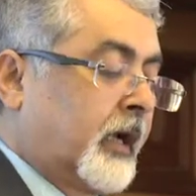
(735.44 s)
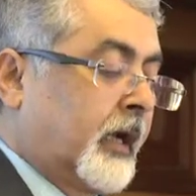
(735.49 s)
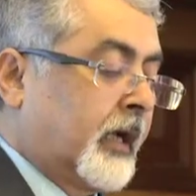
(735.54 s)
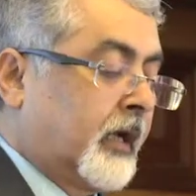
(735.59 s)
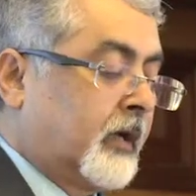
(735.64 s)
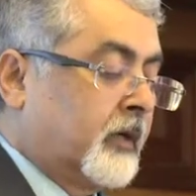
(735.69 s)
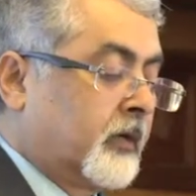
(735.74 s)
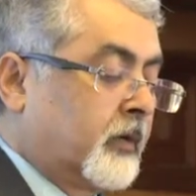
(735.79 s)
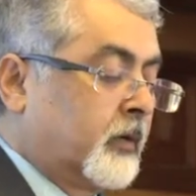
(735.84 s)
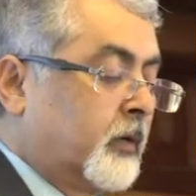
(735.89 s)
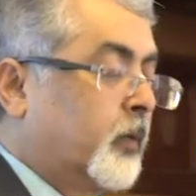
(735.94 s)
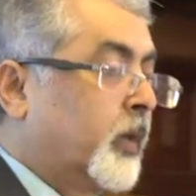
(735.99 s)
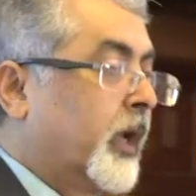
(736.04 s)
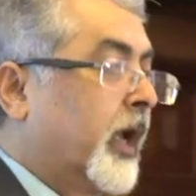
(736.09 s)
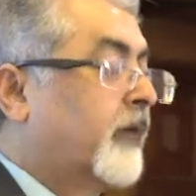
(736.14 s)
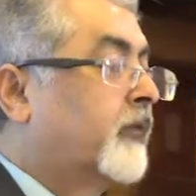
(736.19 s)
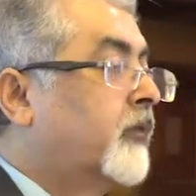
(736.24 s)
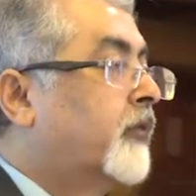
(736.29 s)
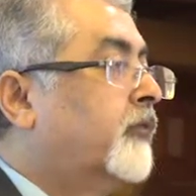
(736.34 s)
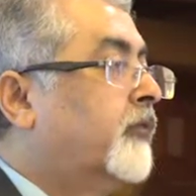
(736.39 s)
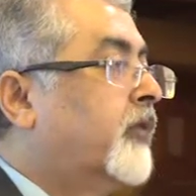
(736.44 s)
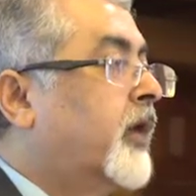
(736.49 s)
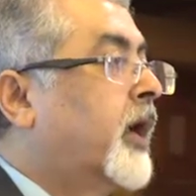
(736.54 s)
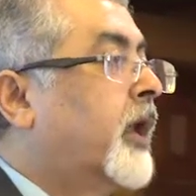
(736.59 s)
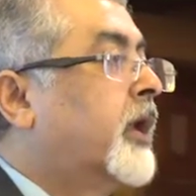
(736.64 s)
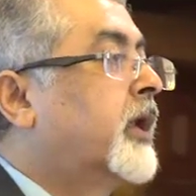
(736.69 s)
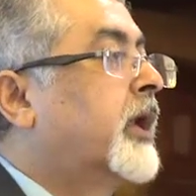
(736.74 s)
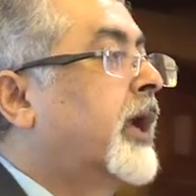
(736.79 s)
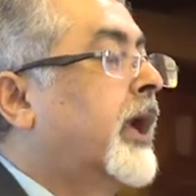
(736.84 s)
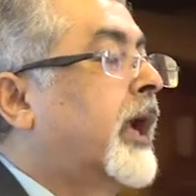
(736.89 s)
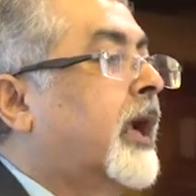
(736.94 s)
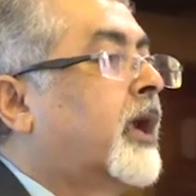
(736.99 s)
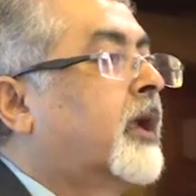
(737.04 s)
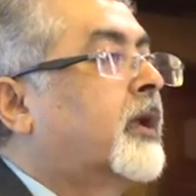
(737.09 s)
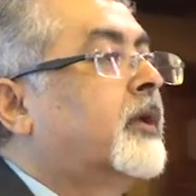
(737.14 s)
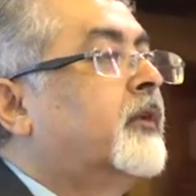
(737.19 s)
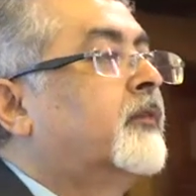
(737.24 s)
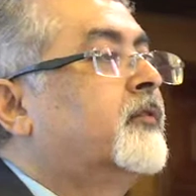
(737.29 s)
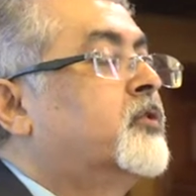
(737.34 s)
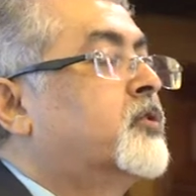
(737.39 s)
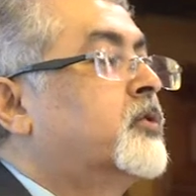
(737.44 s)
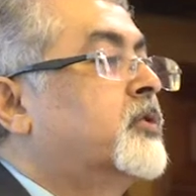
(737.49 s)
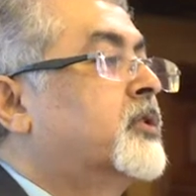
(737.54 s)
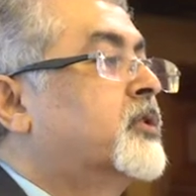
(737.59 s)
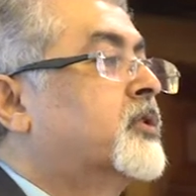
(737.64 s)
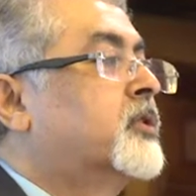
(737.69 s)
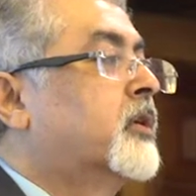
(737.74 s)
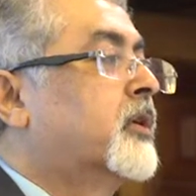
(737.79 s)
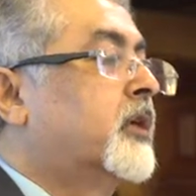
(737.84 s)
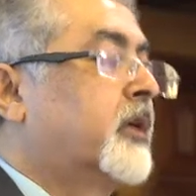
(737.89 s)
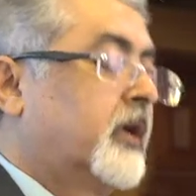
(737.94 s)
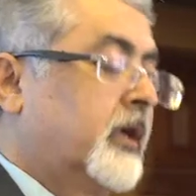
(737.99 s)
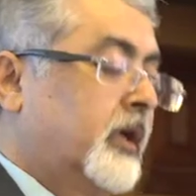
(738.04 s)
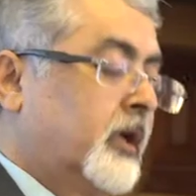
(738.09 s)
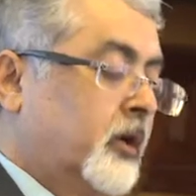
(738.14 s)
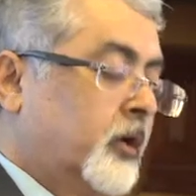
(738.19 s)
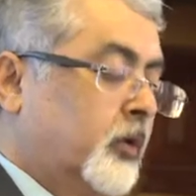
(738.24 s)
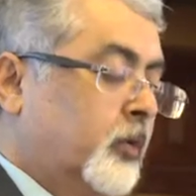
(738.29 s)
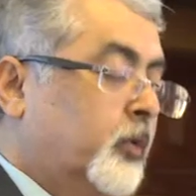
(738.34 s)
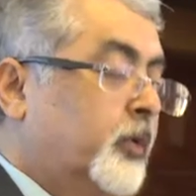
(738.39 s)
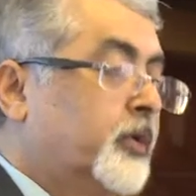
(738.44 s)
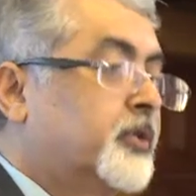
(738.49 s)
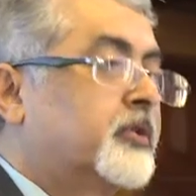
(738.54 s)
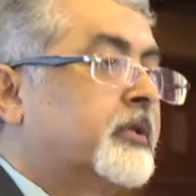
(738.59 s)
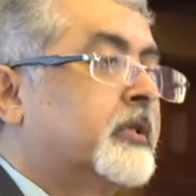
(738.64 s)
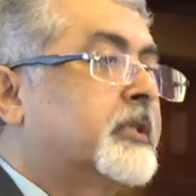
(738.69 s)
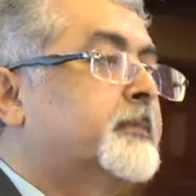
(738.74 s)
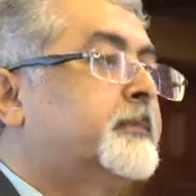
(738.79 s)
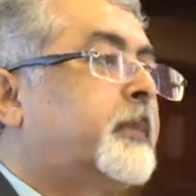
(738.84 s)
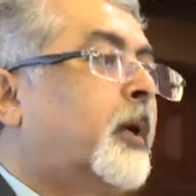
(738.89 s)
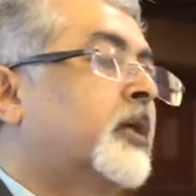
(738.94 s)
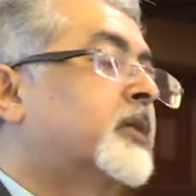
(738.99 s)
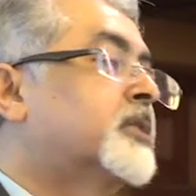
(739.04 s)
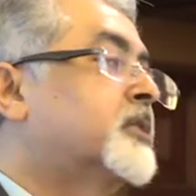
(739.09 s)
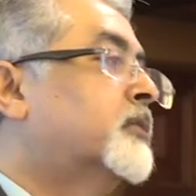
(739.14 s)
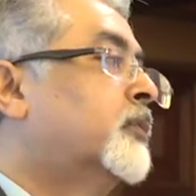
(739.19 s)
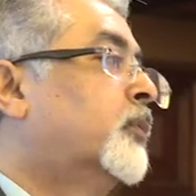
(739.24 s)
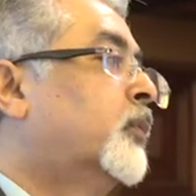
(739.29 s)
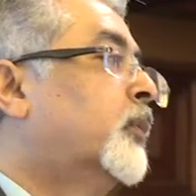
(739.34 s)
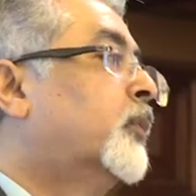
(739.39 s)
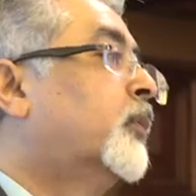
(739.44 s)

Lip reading: and we have a very active judiciary which responds